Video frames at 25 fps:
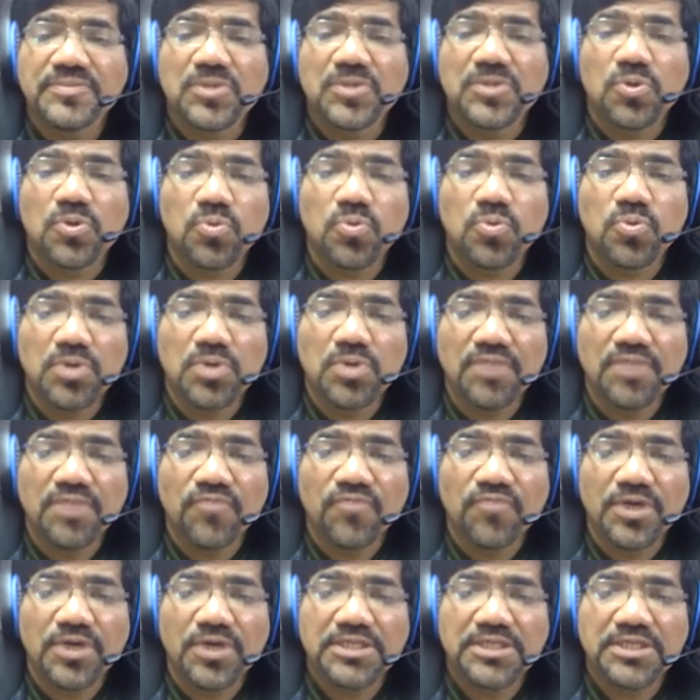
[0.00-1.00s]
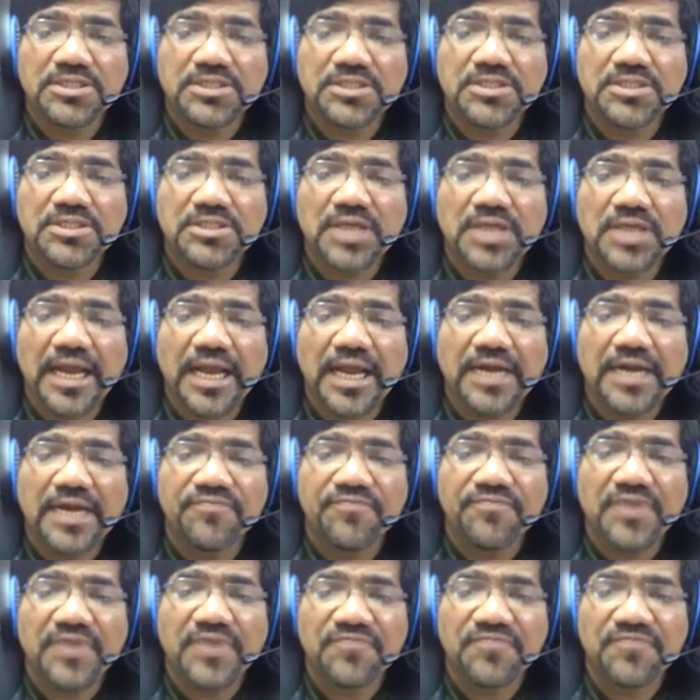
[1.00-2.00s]
rural forest, and
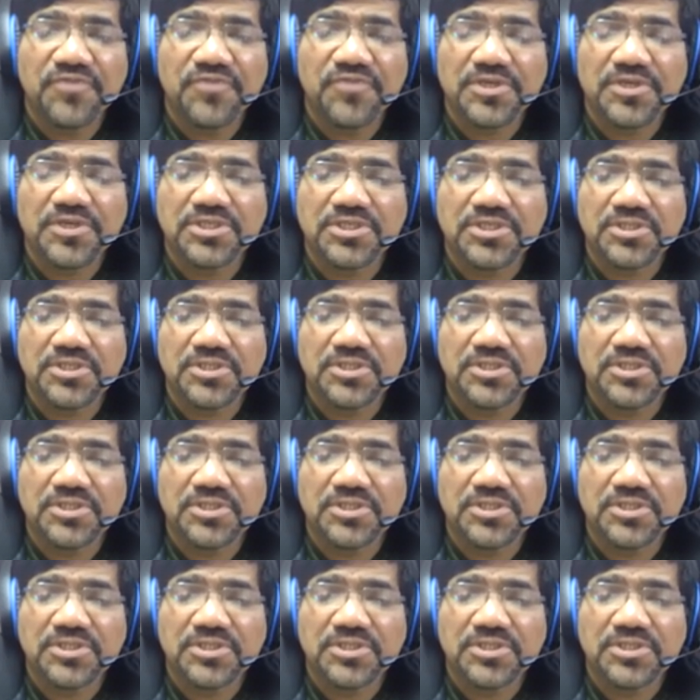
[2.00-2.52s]
farm forest.